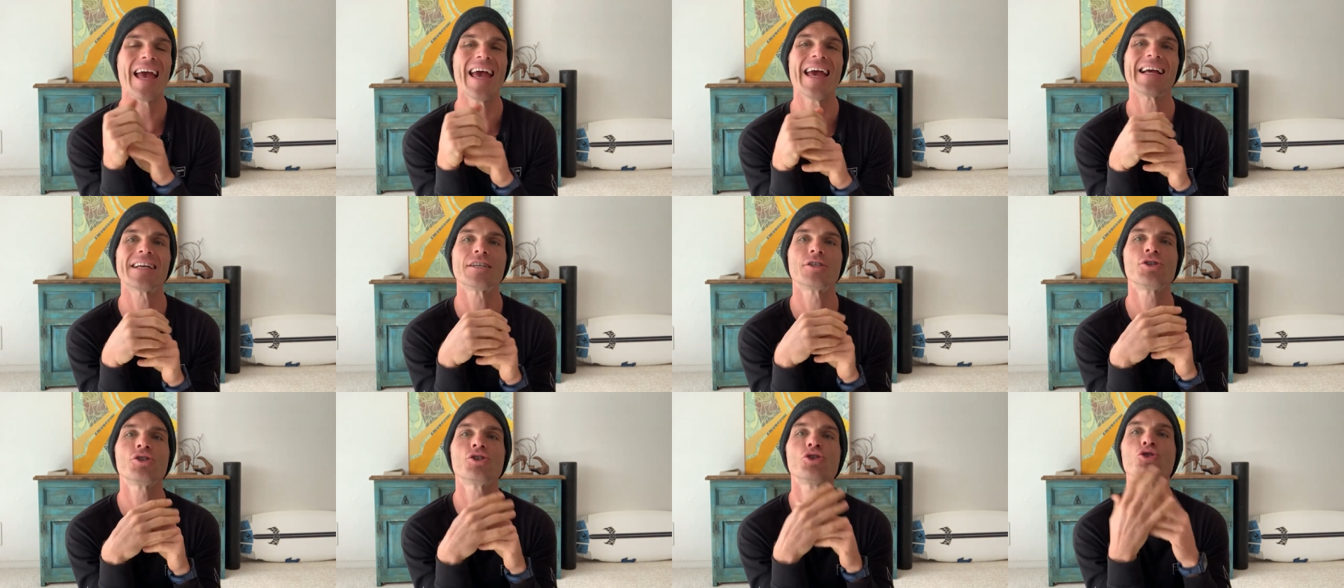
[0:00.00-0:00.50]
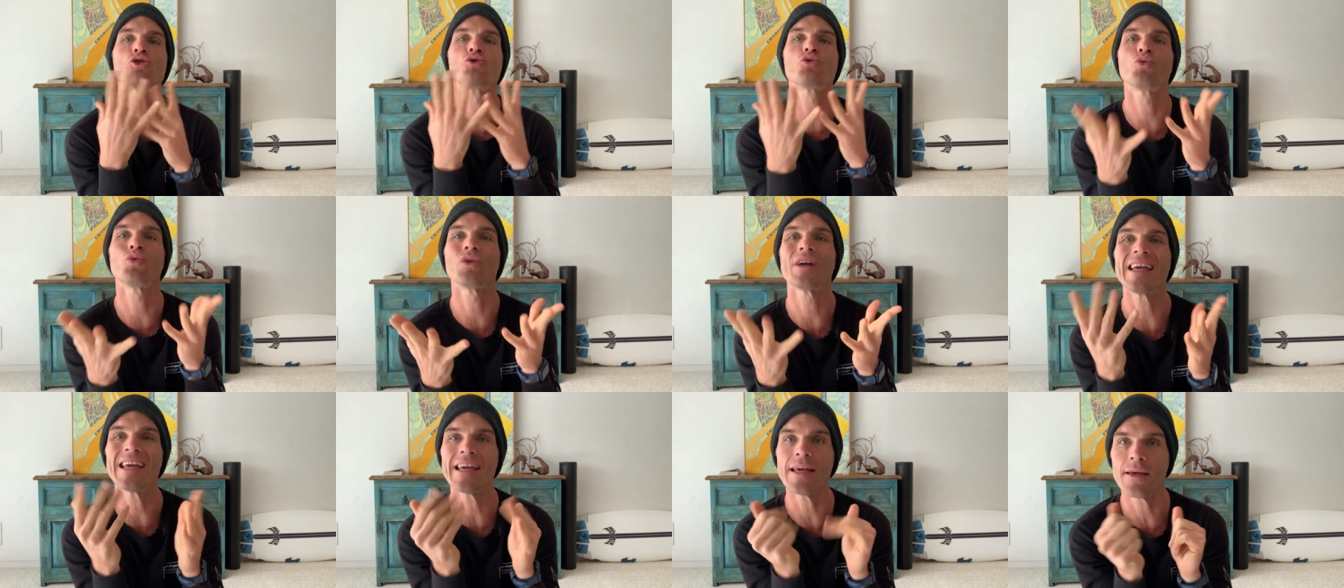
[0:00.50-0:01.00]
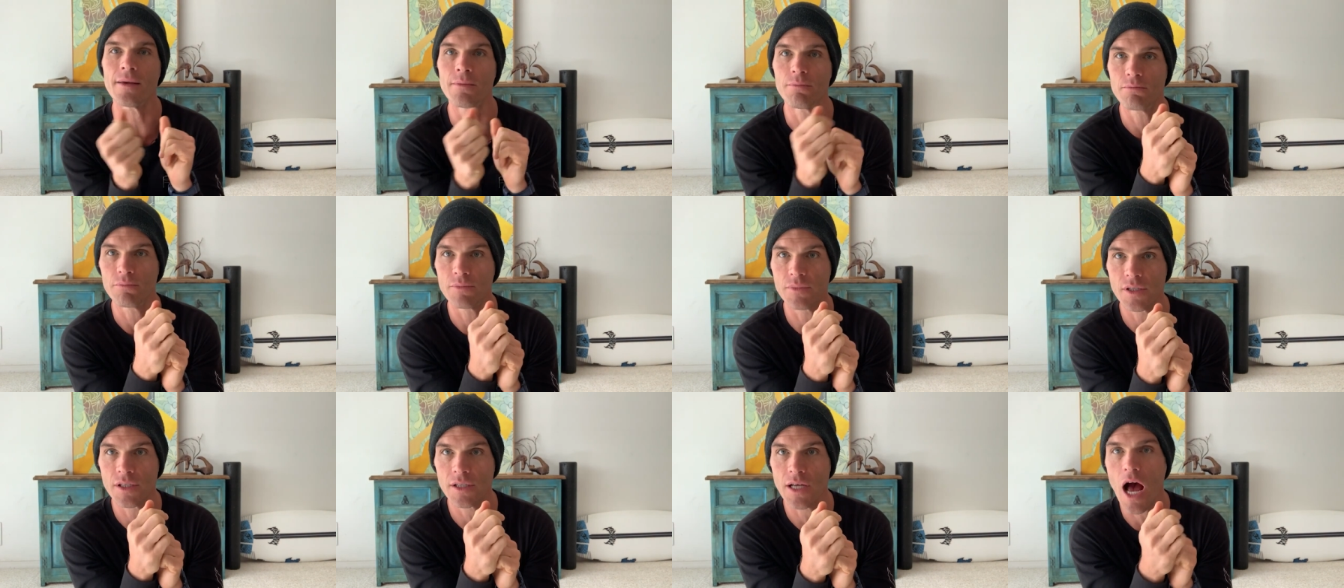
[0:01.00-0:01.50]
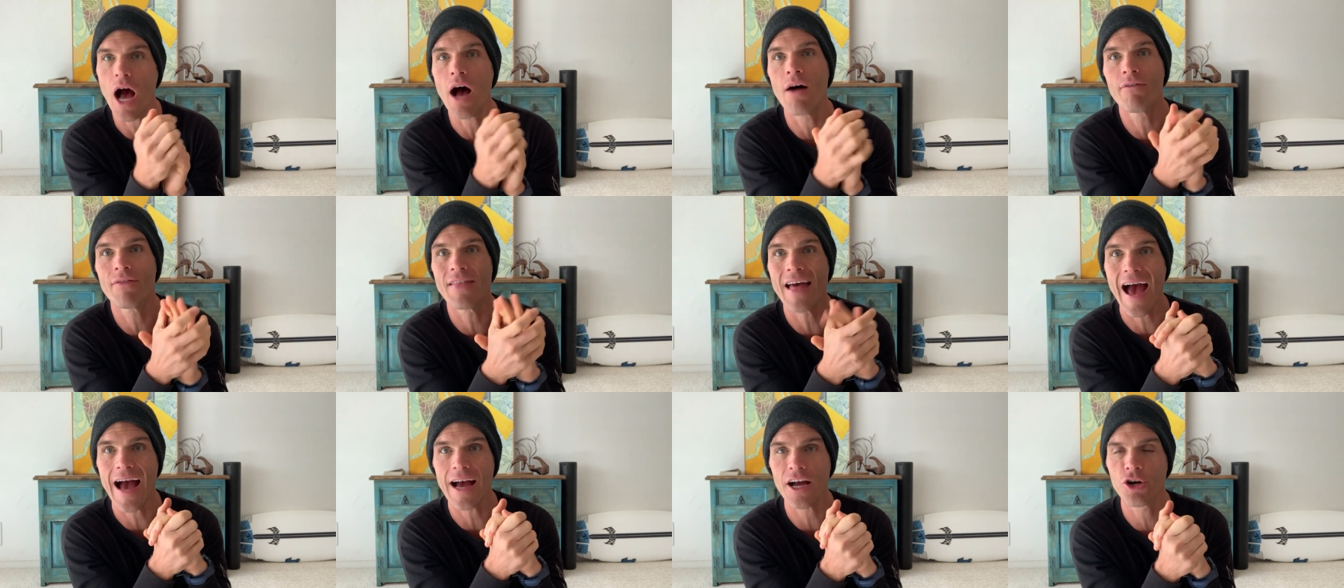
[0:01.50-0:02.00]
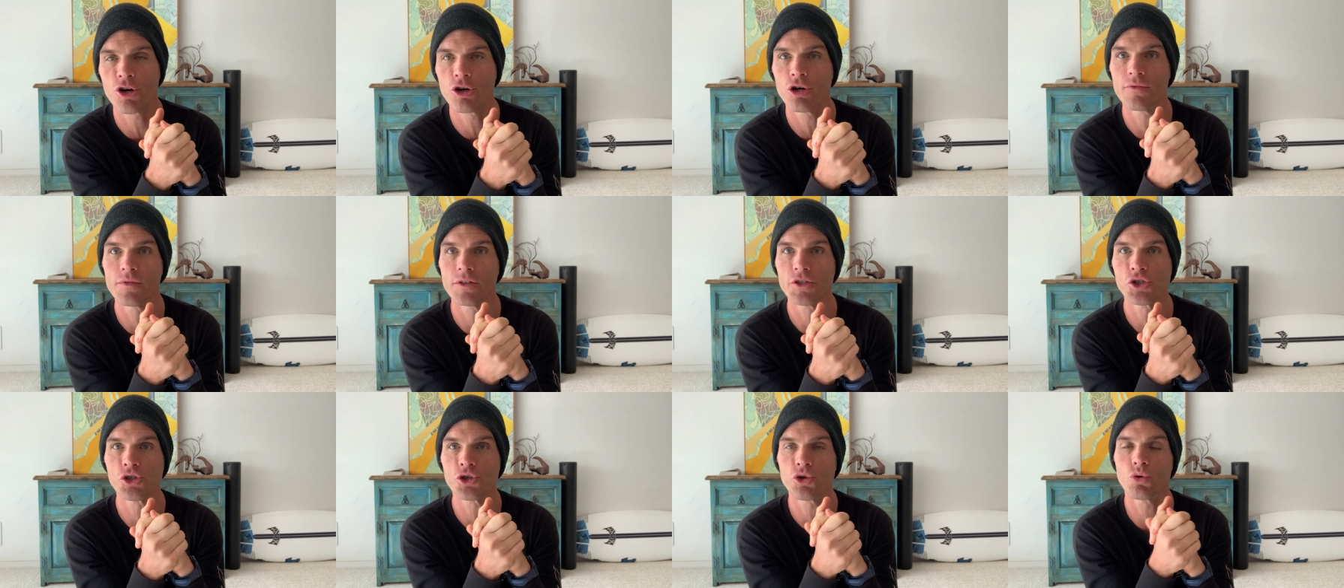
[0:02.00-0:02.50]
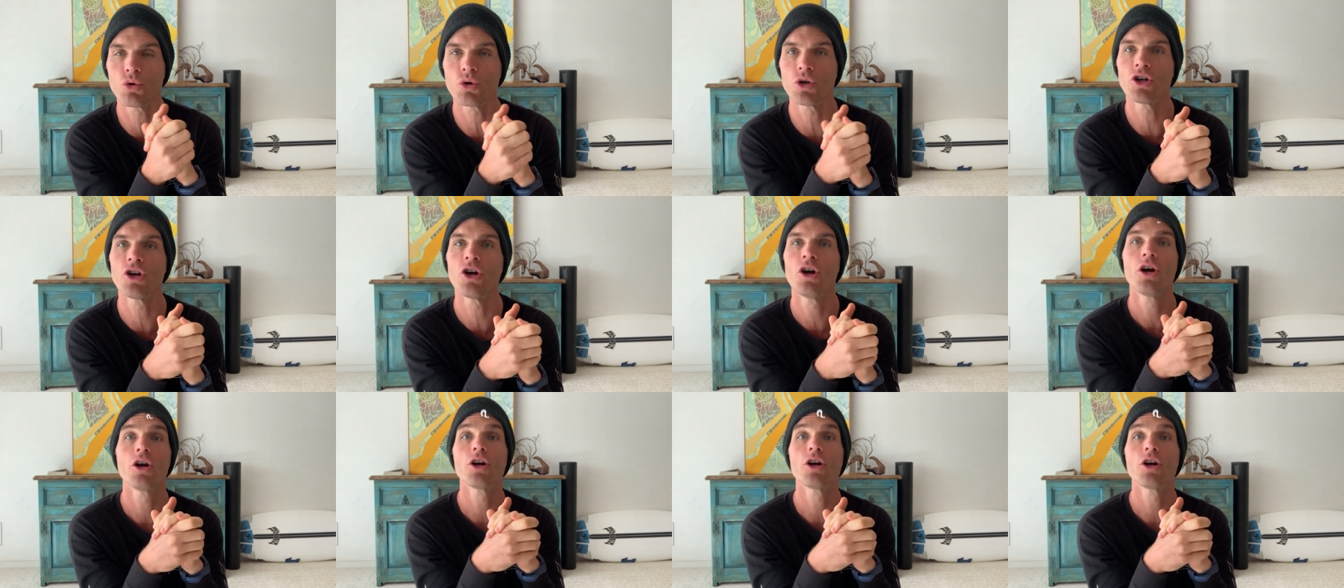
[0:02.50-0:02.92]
extremes of that curvature,